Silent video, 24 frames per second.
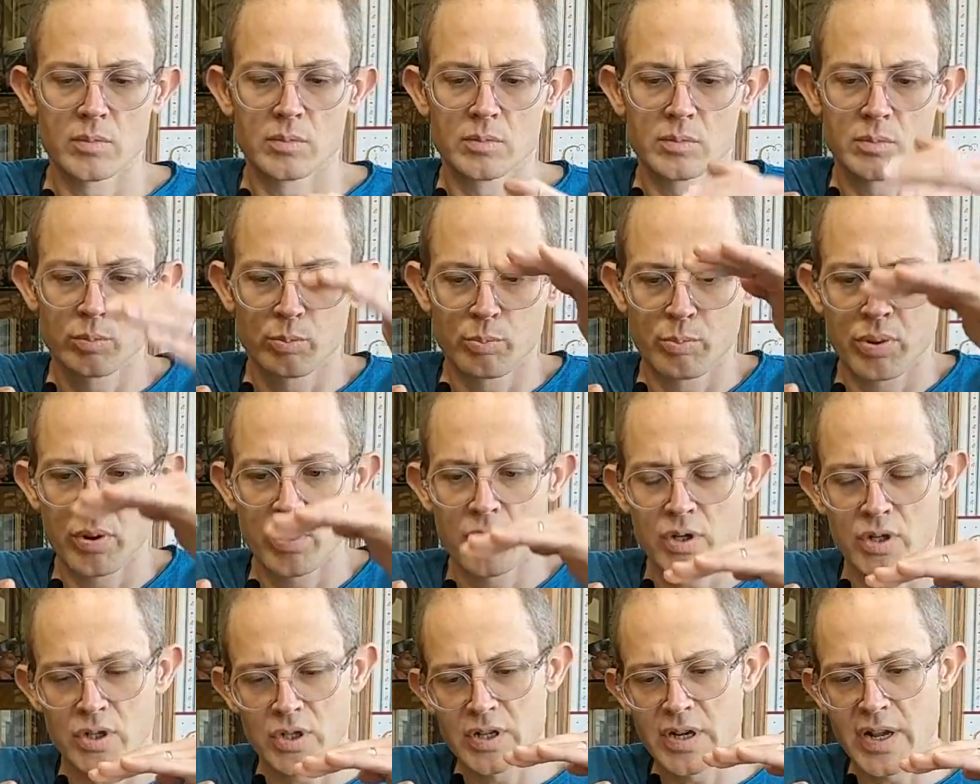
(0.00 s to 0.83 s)

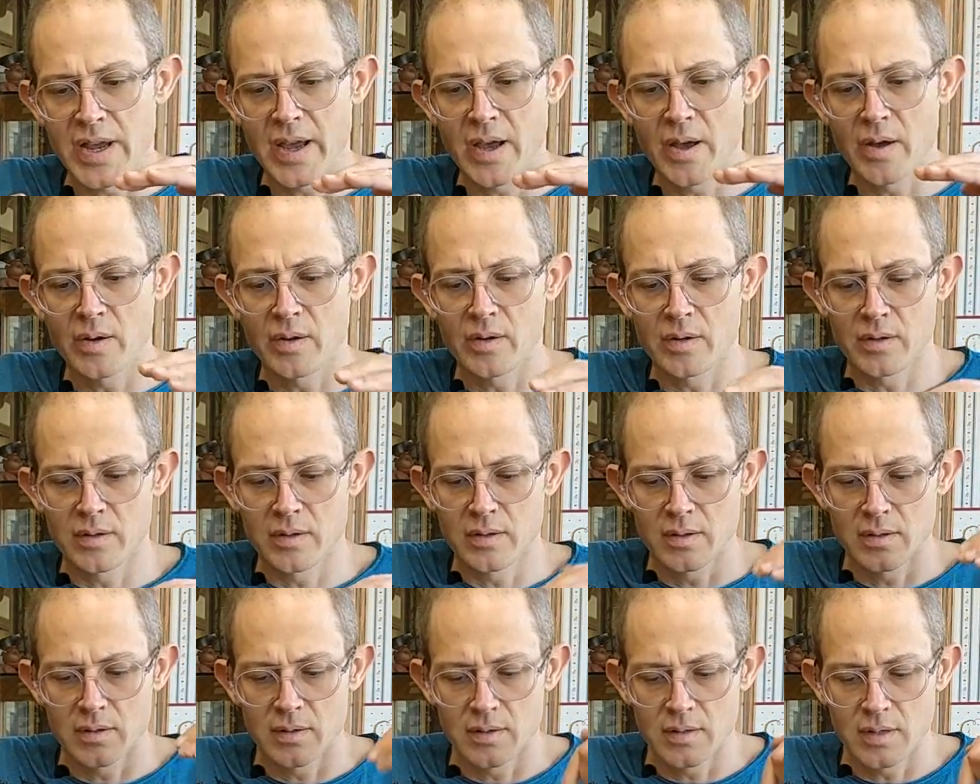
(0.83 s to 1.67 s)
pushed down
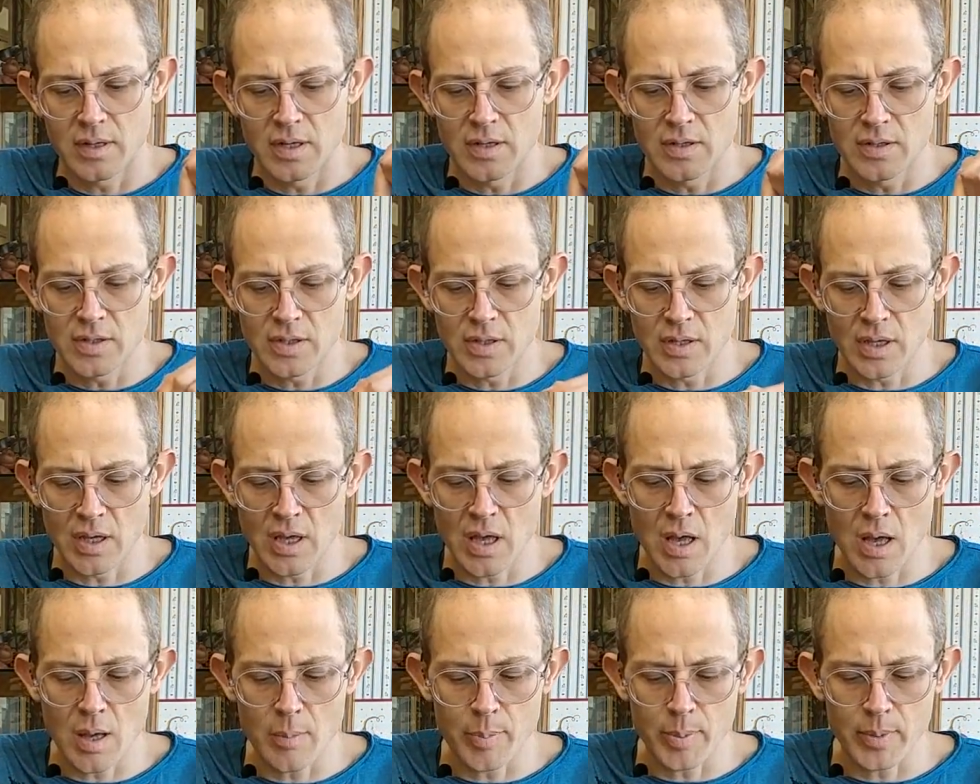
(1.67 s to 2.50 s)
into the
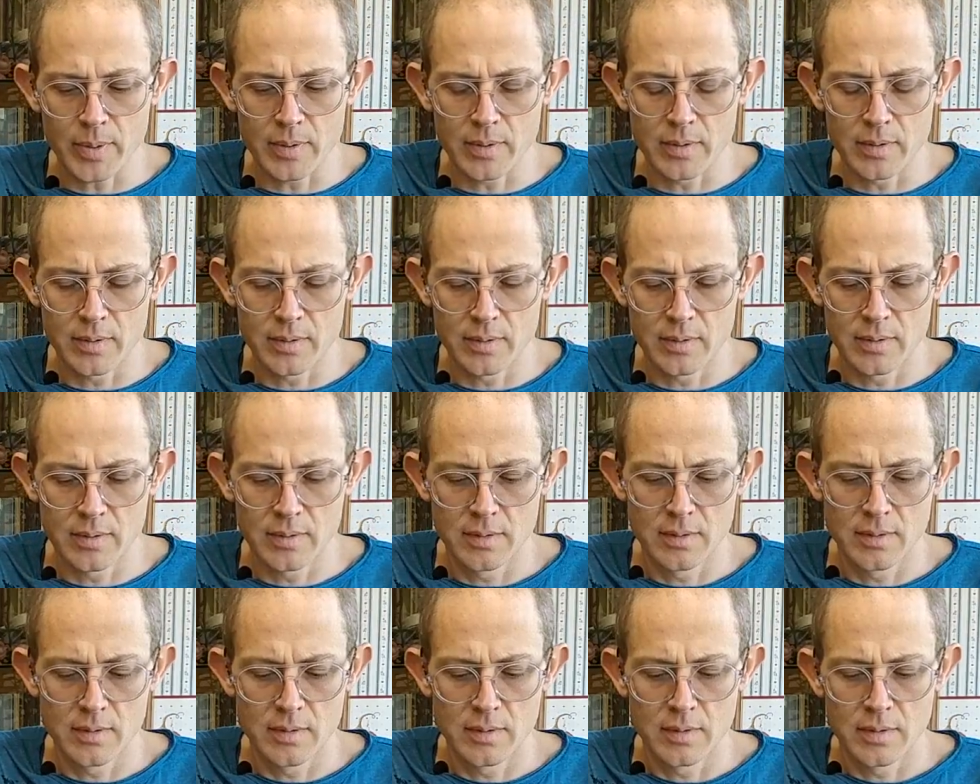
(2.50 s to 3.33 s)
cup
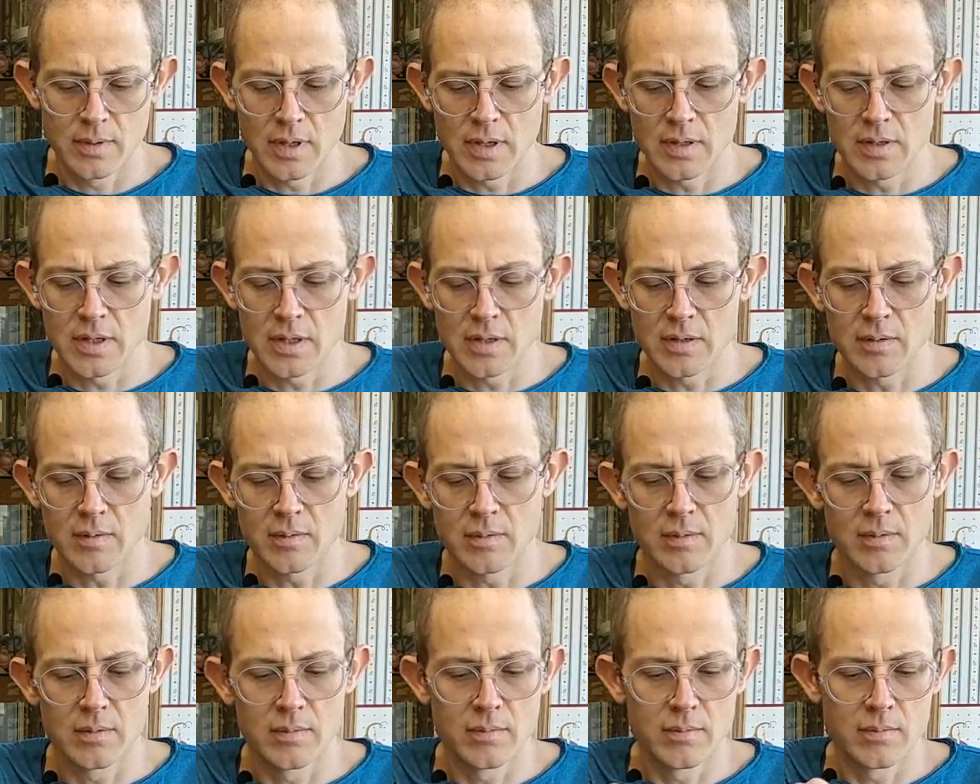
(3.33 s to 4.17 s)
and then
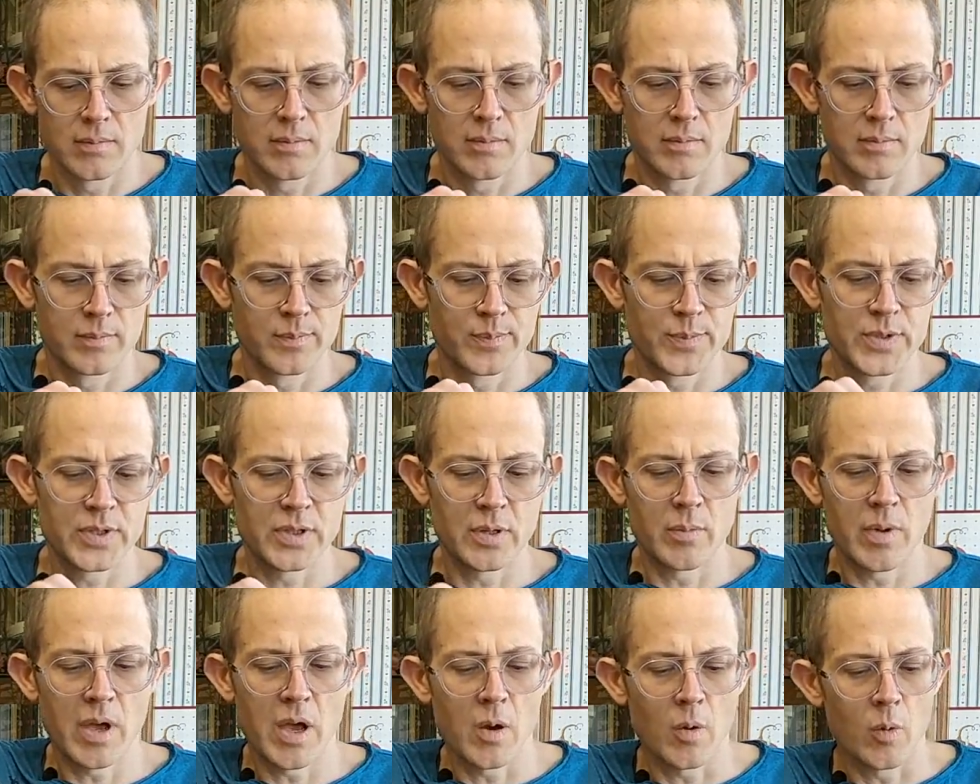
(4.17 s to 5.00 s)

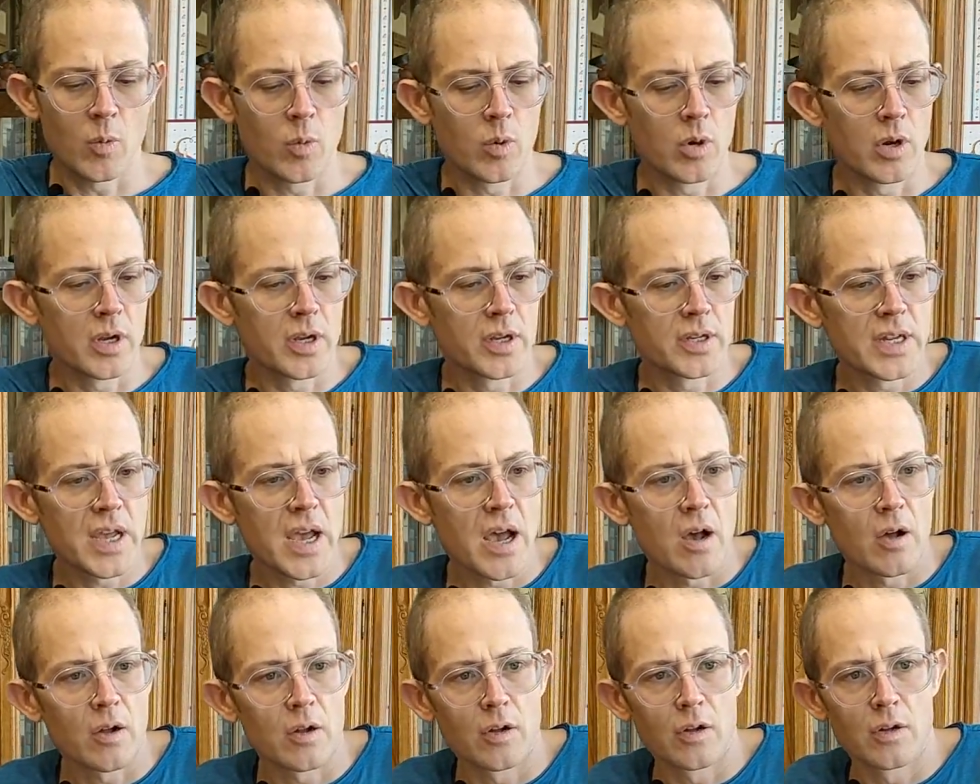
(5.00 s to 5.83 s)
somehow worked
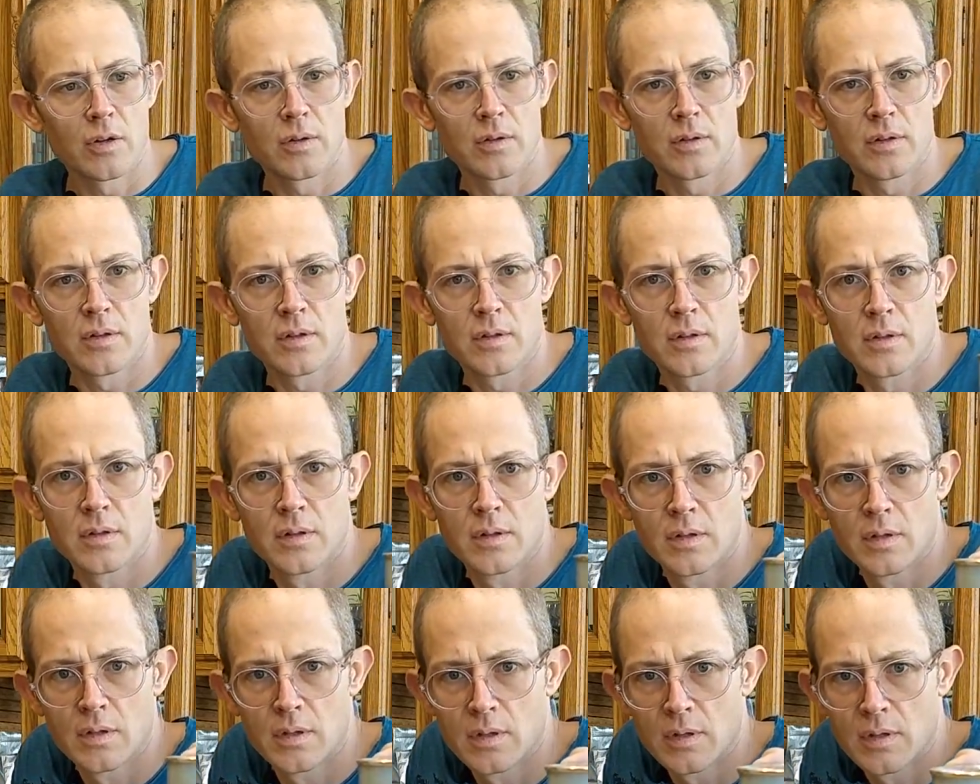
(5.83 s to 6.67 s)
out
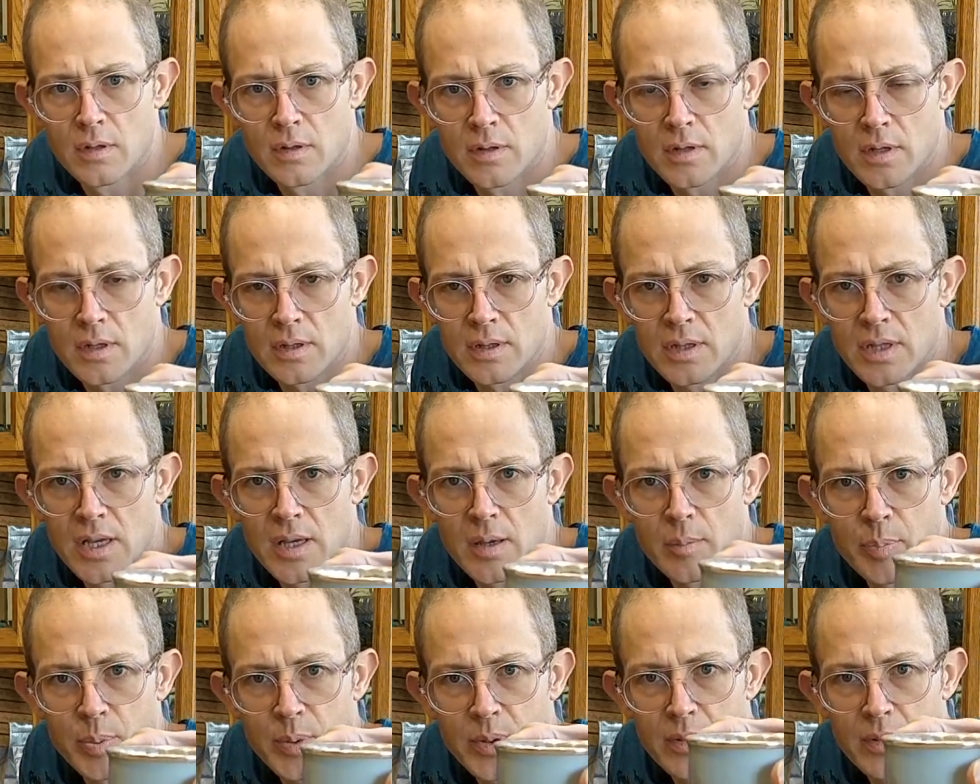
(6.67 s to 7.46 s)
the lip.